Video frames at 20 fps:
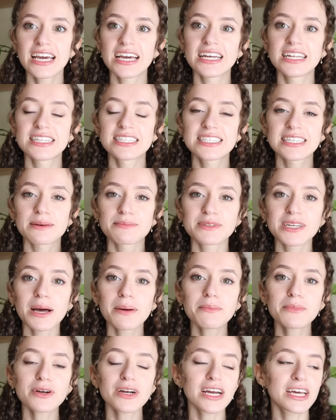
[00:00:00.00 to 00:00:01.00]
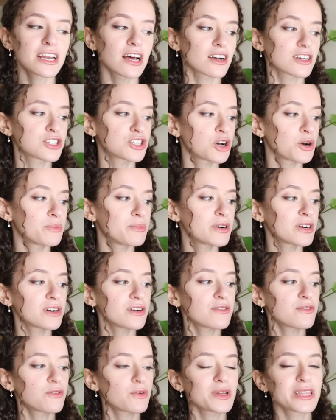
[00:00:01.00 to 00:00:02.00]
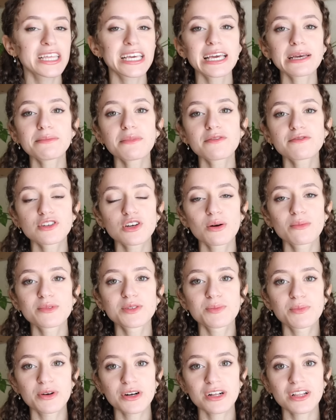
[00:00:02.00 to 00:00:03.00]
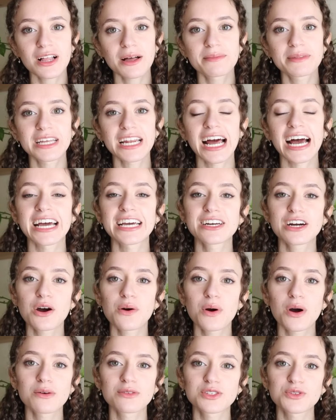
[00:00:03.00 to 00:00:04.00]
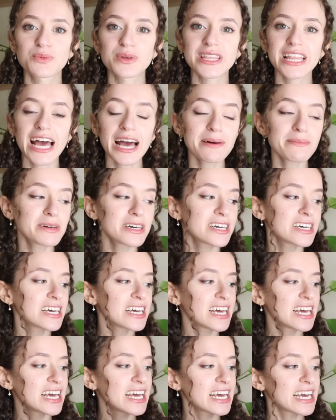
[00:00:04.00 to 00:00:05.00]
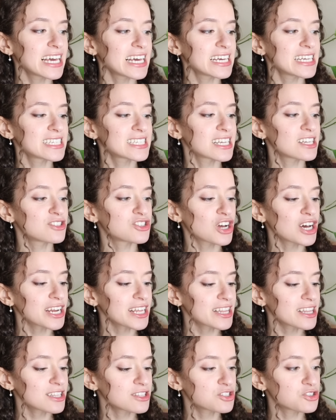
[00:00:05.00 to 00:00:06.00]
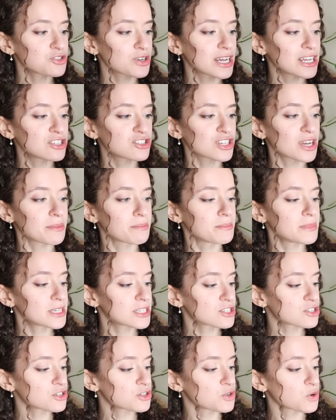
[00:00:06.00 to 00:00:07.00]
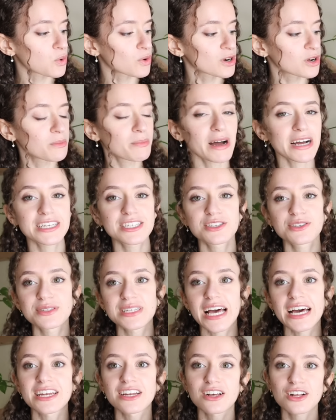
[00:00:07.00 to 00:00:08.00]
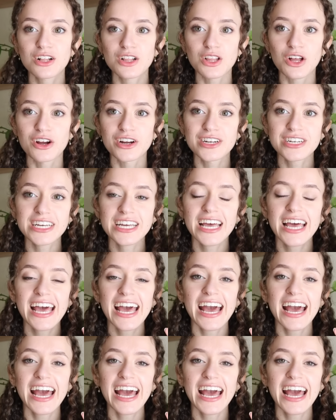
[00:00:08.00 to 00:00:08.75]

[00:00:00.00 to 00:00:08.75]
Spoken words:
in September and October for the Game of Tomes book club that I co-host with Emma is Jonathan Strange and Mr. Norrell by Susanna Clarke.